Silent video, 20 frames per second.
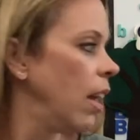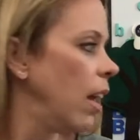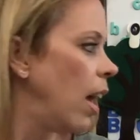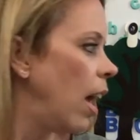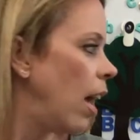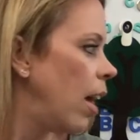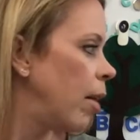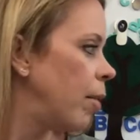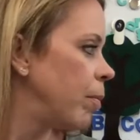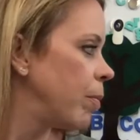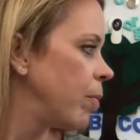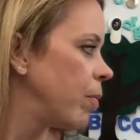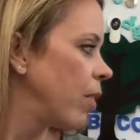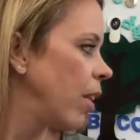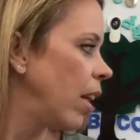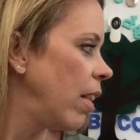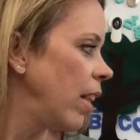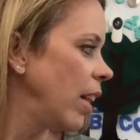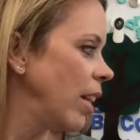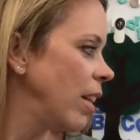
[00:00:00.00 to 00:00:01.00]
I
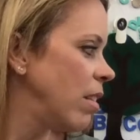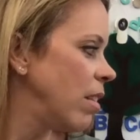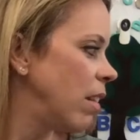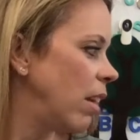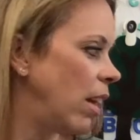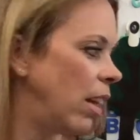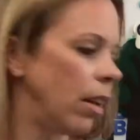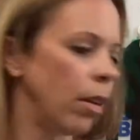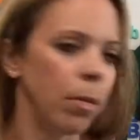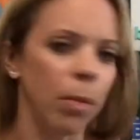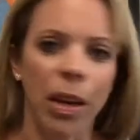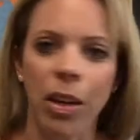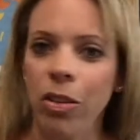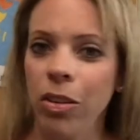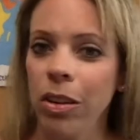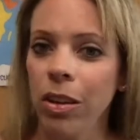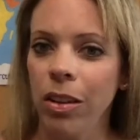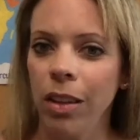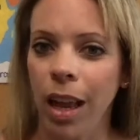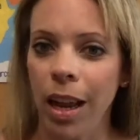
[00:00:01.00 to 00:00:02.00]
think that's it. Make
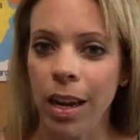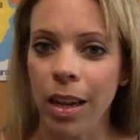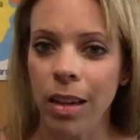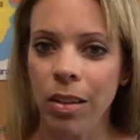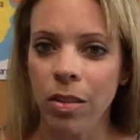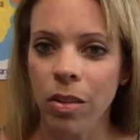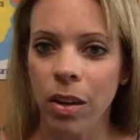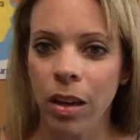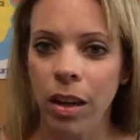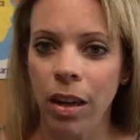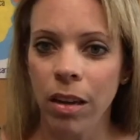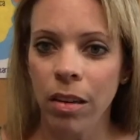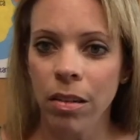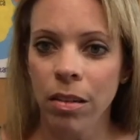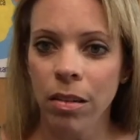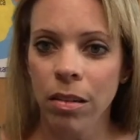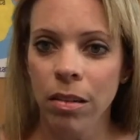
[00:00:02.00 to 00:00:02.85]
sure your lighting's good.